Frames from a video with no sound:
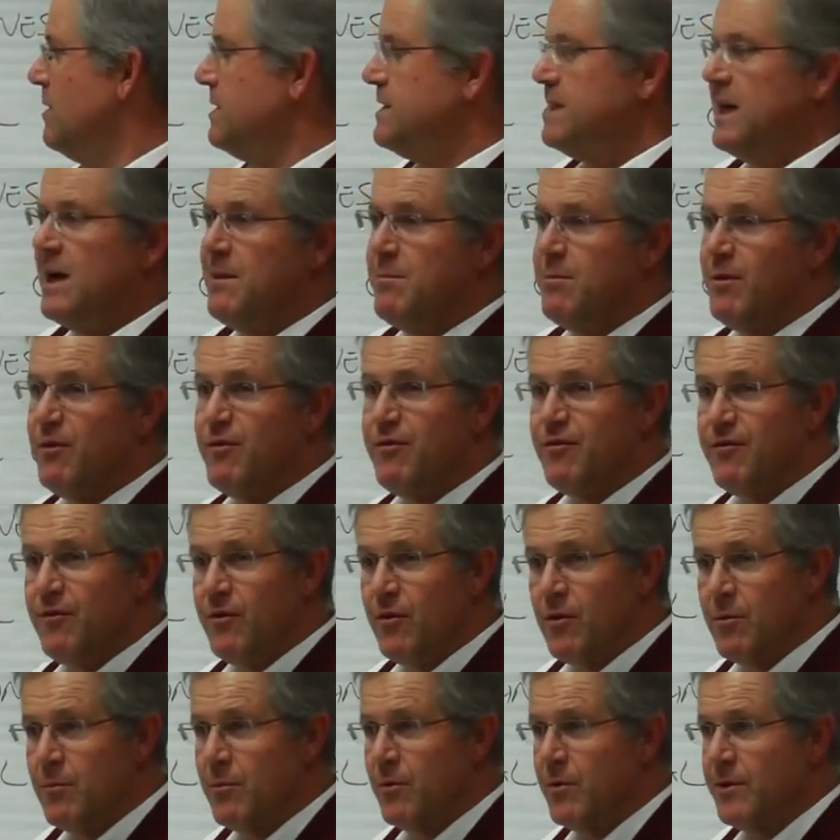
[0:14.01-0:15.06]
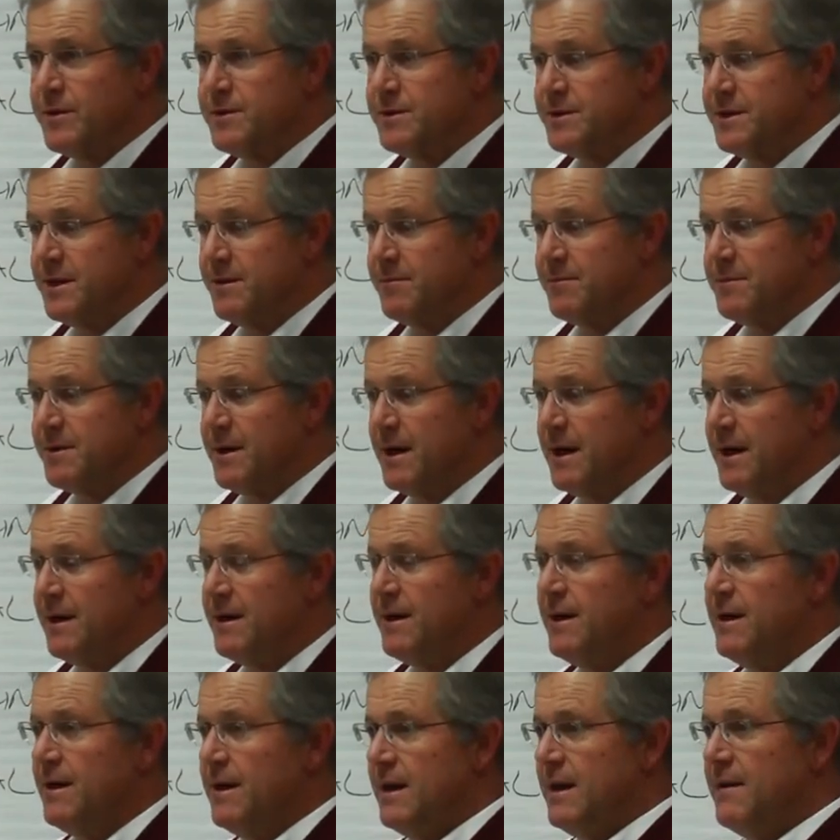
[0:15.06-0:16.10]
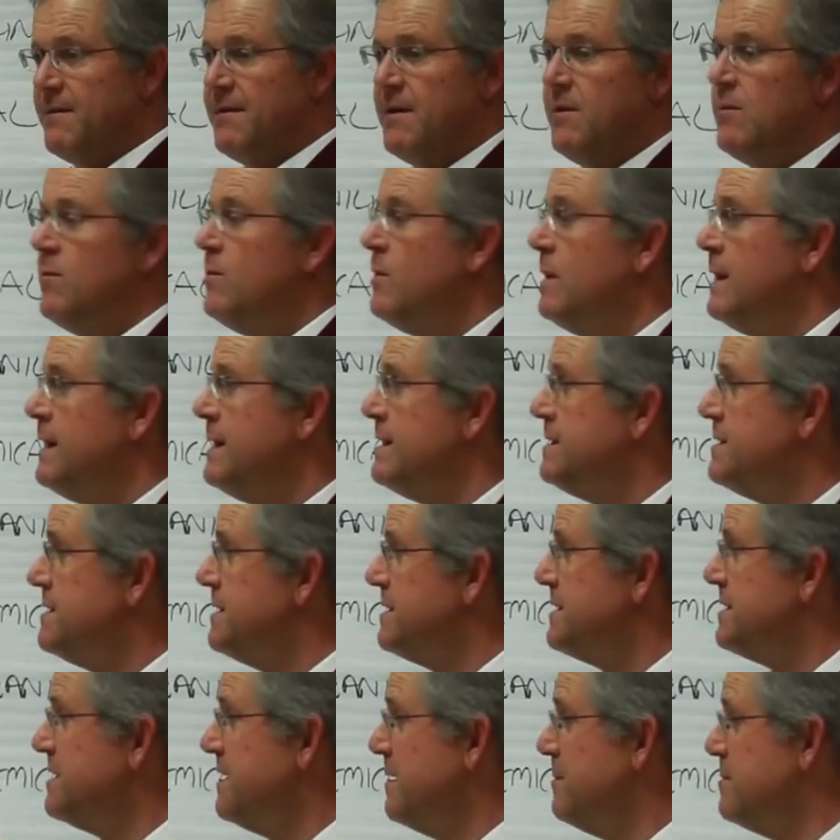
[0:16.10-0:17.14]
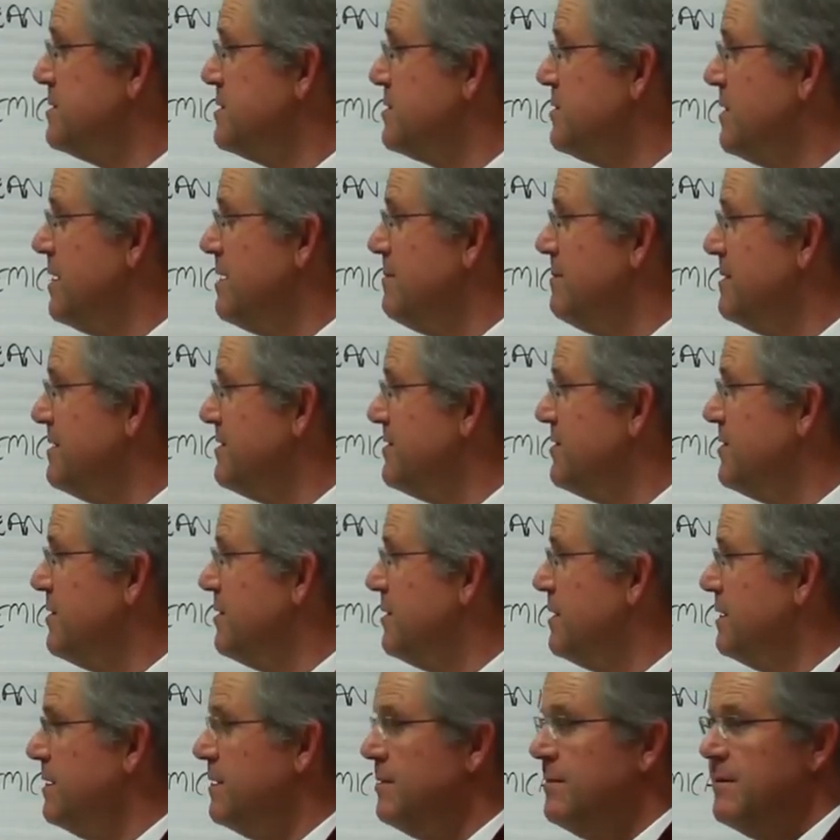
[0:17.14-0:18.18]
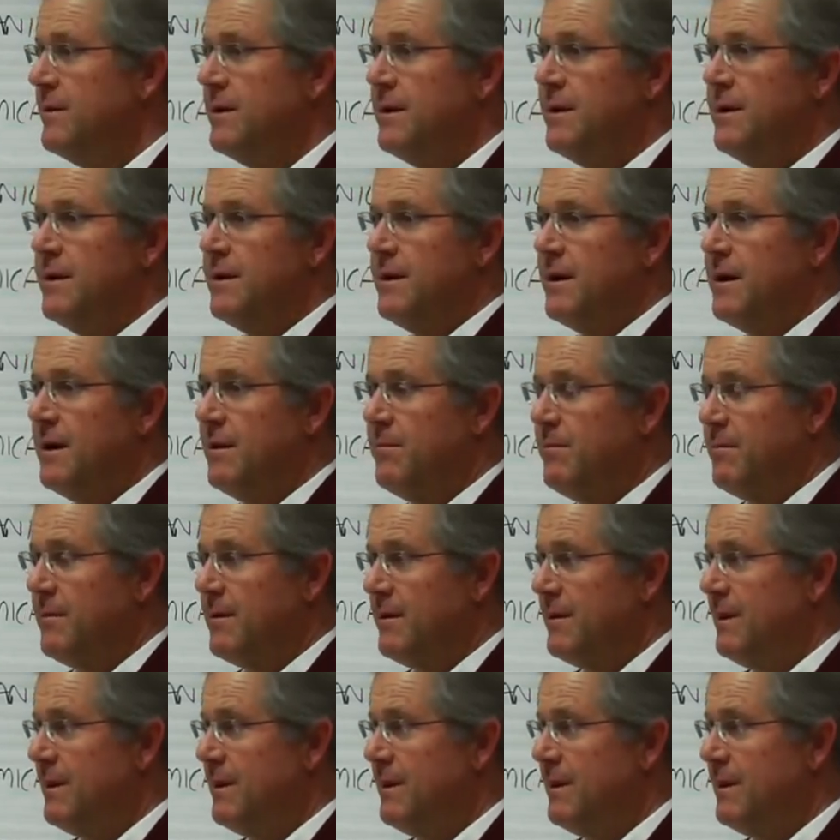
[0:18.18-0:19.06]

what type of former it's dipped on, and then what is the substrate material. Uh,